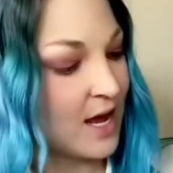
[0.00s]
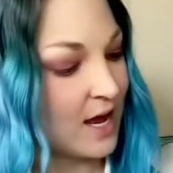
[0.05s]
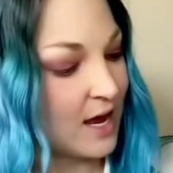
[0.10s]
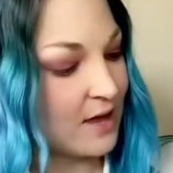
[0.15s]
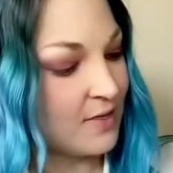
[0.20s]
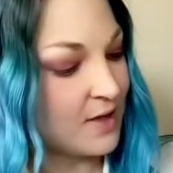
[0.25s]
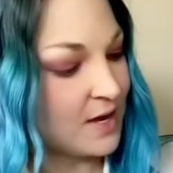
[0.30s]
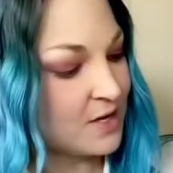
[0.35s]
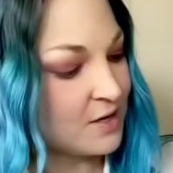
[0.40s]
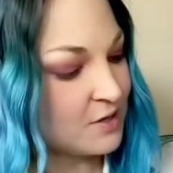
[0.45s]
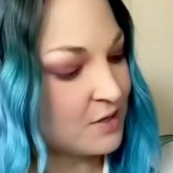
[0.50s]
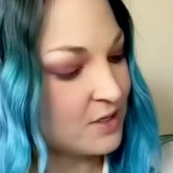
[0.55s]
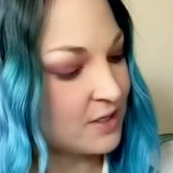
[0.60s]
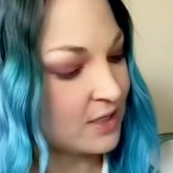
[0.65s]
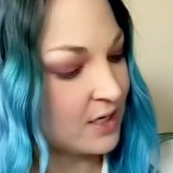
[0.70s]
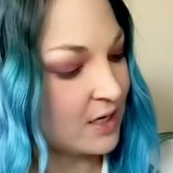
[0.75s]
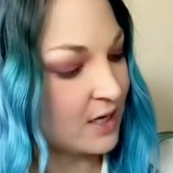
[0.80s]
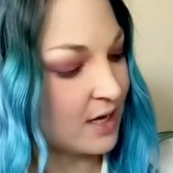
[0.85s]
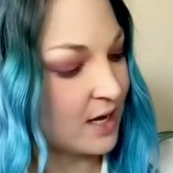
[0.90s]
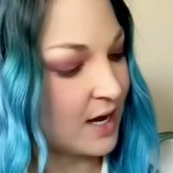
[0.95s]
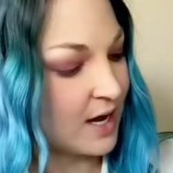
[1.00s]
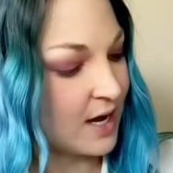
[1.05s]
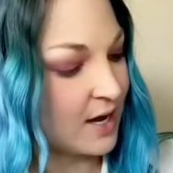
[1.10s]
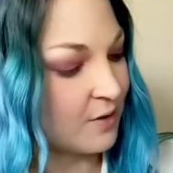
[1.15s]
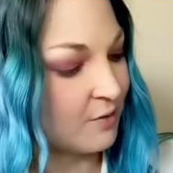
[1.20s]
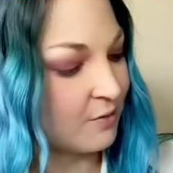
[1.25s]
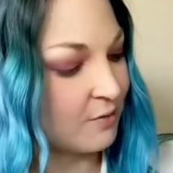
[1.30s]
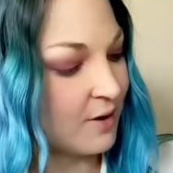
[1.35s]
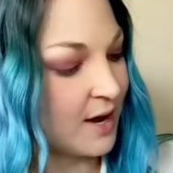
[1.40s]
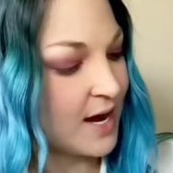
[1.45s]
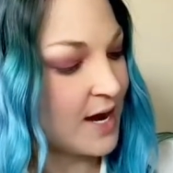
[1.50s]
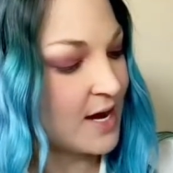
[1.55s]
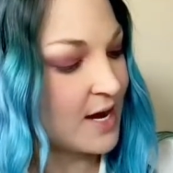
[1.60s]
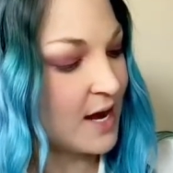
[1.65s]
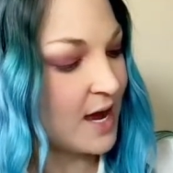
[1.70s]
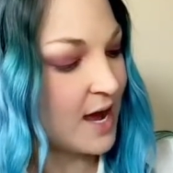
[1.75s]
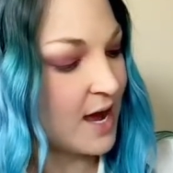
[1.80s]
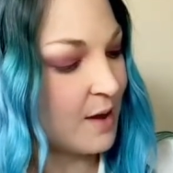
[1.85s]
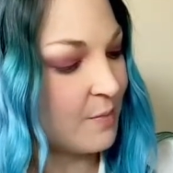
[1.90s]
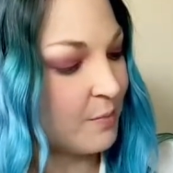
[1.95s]
And then you're just gonna cut right
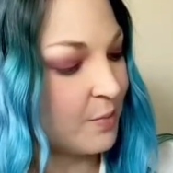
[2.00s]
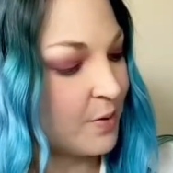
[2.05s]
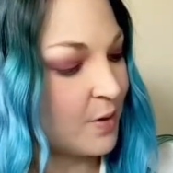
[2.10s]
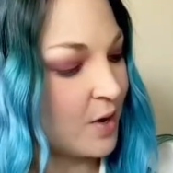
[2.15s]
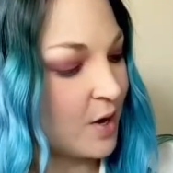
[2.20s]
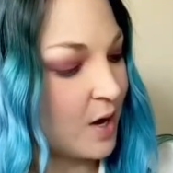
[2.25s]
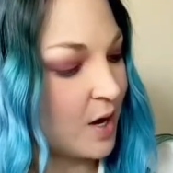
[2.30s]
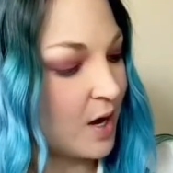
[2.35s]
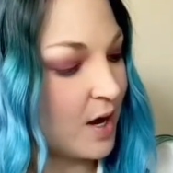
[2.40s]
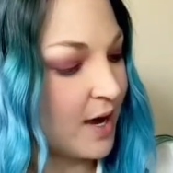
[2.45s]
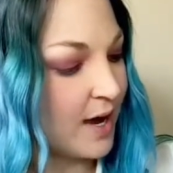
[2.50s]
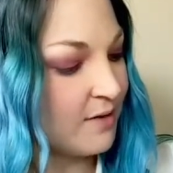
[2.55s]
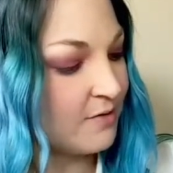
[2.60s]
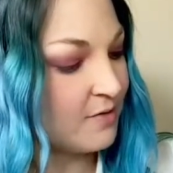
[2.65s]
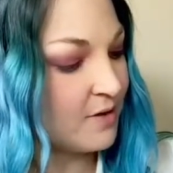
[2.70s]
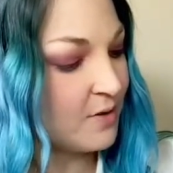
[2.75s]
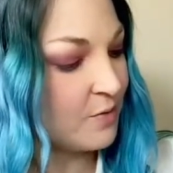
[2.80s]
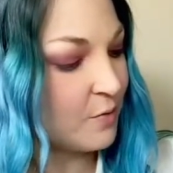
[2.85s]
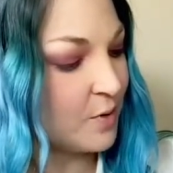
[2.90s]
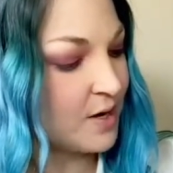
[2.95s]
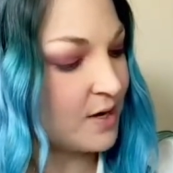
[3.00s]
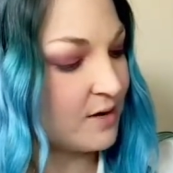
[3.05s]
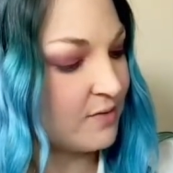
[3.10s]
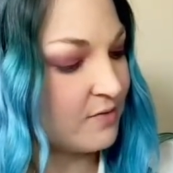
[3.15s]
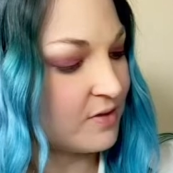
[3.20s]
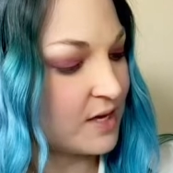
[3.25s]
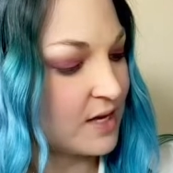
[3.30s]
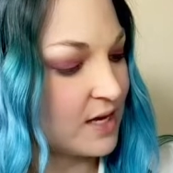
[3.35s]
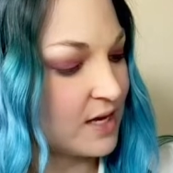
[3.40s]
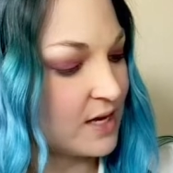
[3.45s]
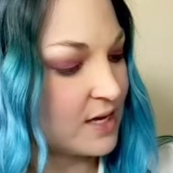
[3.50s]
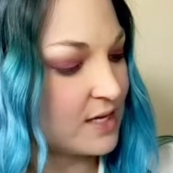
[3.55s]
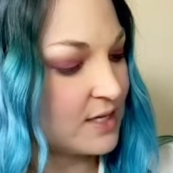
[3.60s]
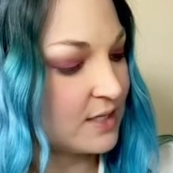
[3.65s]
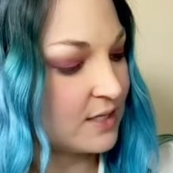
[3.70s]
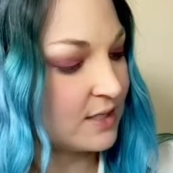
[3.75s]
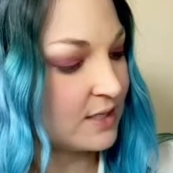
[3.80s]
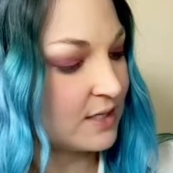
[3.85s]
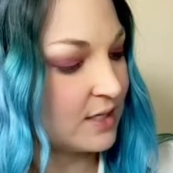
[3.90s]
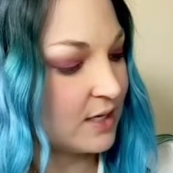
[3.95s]
up every one of
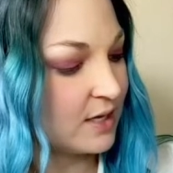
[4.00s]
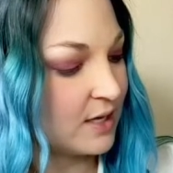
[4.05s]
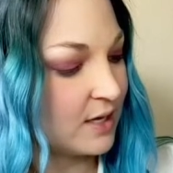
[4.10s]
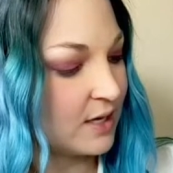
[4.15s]
these